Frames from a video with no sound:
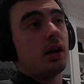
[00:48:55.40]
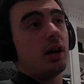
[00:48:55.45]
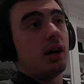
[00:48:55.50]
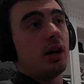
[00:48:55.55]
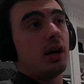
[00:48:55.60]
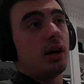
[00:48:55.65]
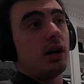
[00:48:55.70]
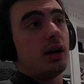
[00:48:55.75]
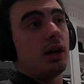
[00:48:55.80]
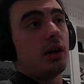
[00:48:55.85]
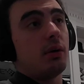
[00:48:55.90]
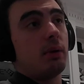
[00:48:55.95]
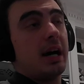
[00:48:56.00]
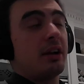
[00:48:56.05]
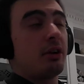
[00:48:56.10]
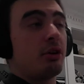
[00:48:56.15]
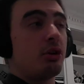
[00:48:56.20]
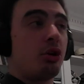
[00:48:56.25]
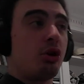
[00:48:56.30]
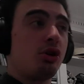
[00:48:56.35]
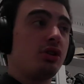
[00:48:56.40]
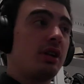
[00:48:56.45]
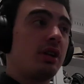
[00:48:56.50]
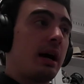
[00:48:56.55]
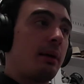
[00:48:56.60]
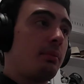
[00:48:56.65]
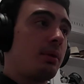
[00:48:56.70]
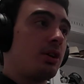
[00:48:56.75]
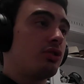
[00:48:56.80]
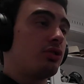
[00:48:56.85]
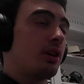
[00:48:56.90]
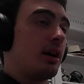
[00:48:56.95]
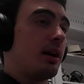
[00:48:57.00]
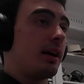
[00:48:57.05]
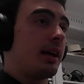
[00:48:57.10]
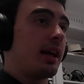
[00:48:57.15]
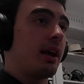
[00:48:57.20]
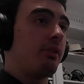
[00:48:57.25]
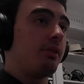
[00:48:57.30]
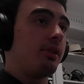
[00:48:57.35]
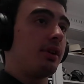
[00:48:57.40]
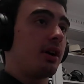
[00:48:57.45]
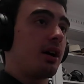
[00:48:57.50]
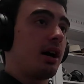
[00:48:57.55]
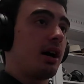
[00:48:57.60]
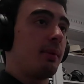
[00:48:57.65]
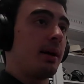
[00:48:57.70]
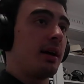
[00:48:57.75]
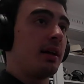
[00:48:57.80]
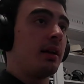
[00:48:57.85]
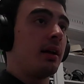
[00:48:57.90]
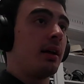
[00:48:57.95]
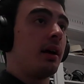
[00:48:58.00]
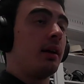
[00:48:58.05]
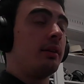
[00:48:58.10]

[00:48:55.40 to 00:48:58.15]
I don't know you that much, so I can't really comment.